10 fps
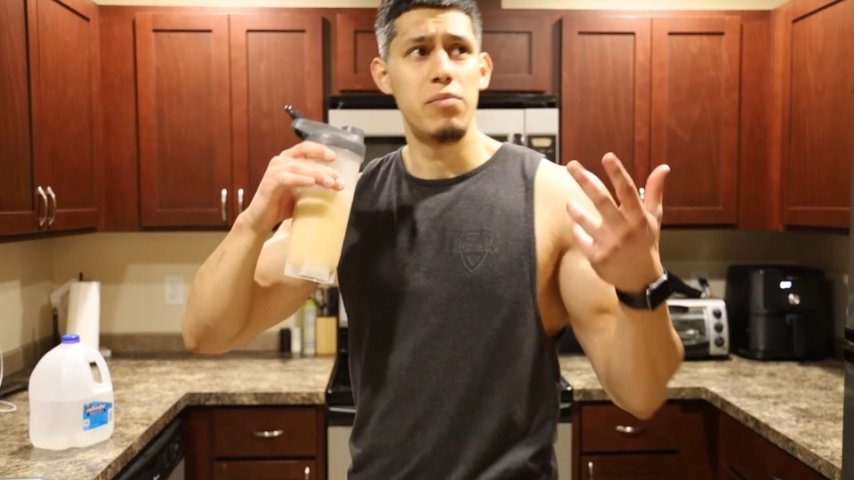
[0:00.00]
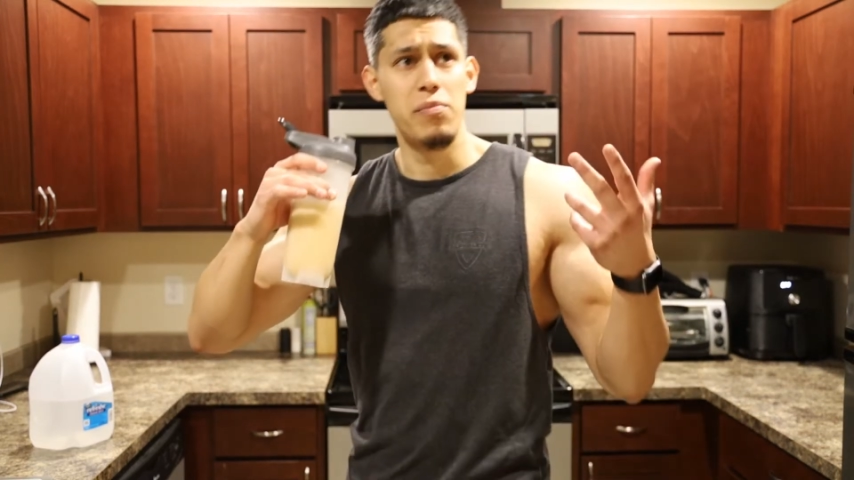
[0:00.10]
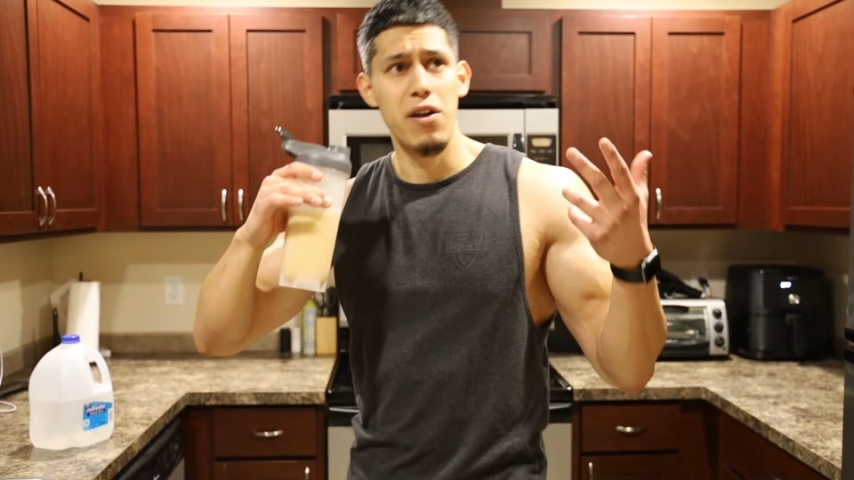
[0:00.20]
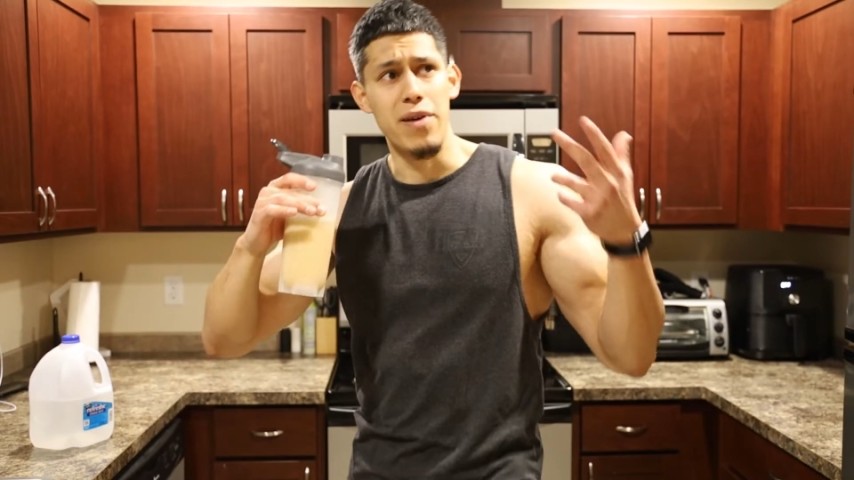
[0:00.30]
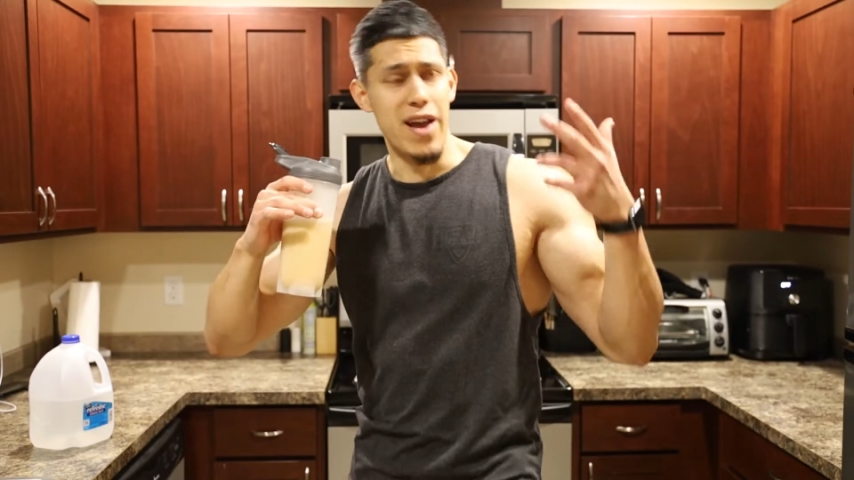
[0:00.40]

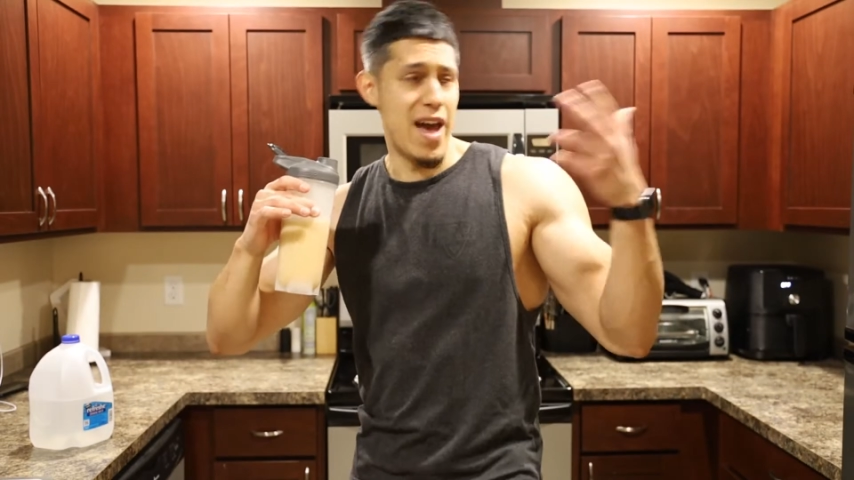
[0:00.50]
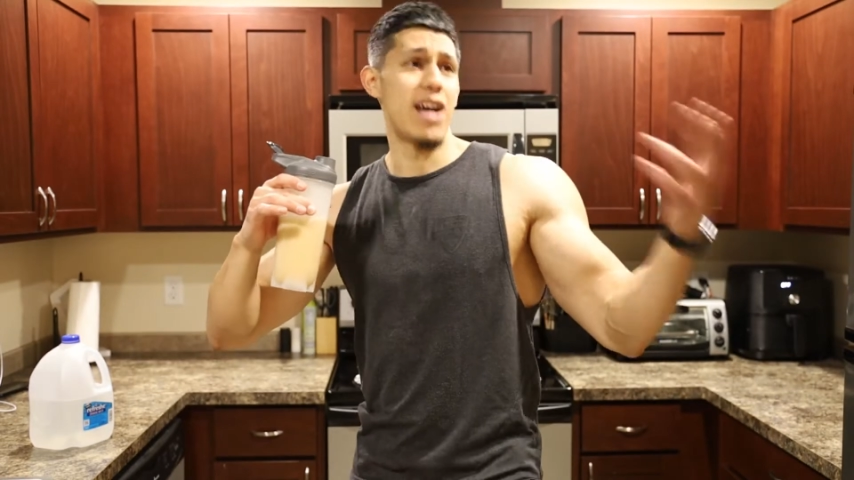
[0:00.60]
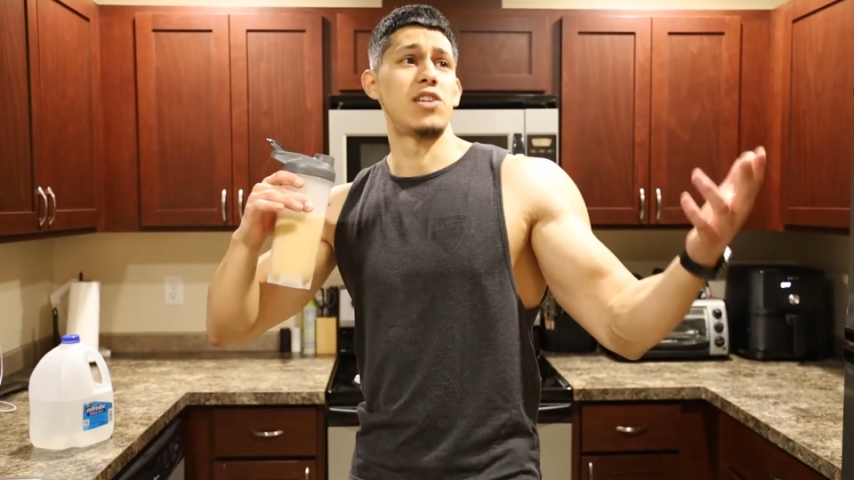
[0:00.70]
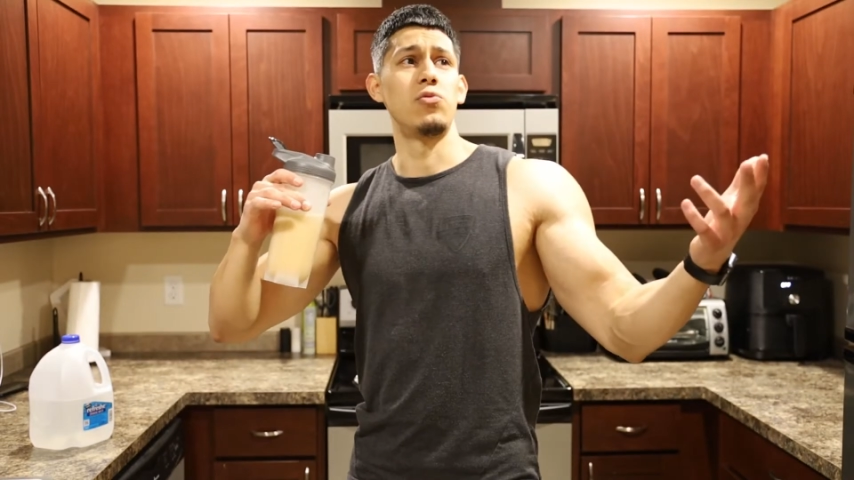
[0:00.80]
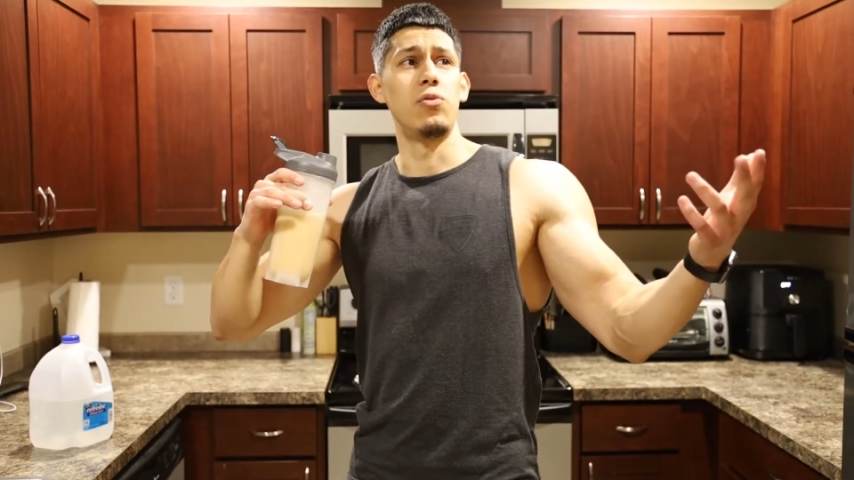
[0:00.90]
prepare my
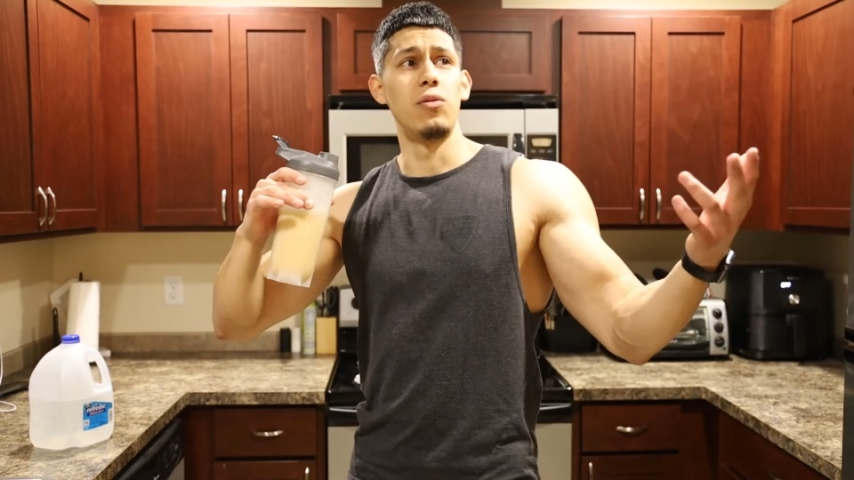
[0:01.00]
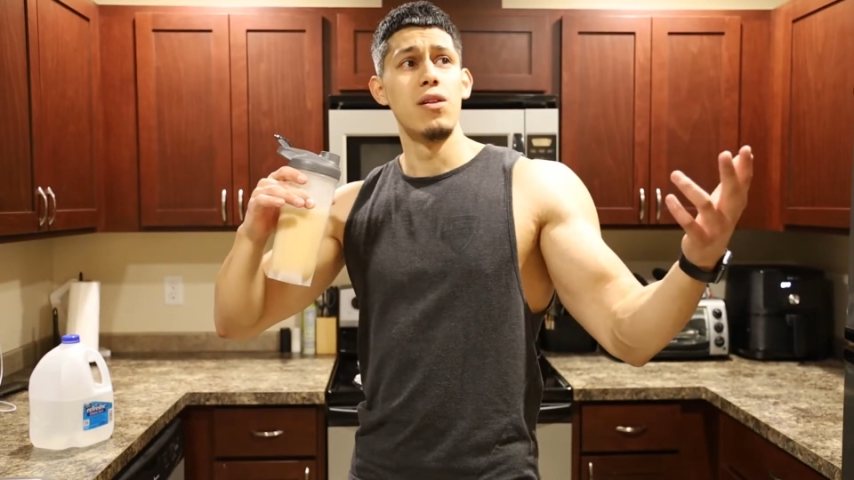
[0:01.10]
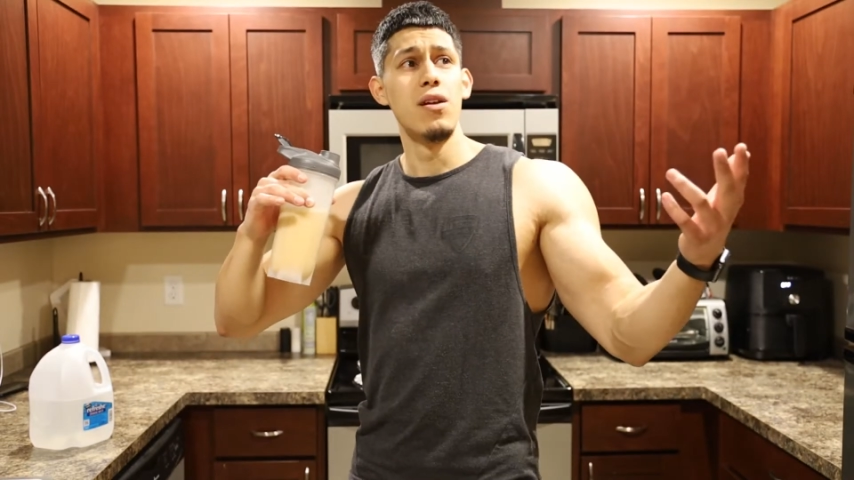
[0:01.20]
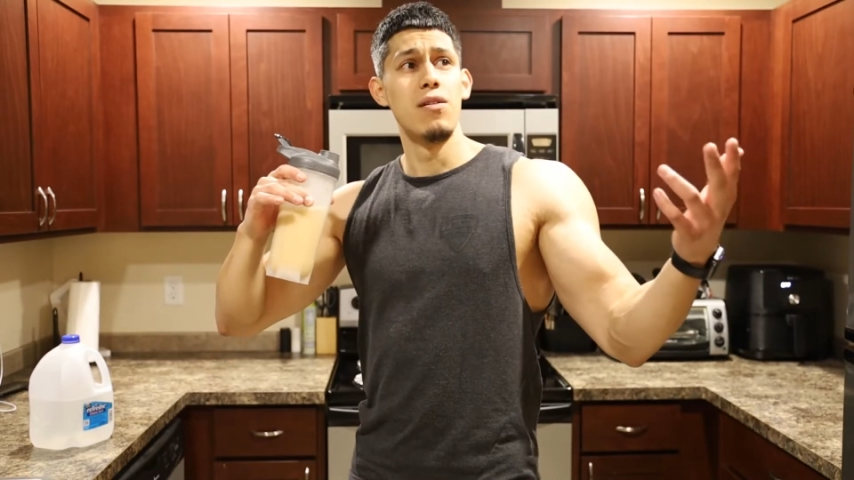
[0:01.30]
actual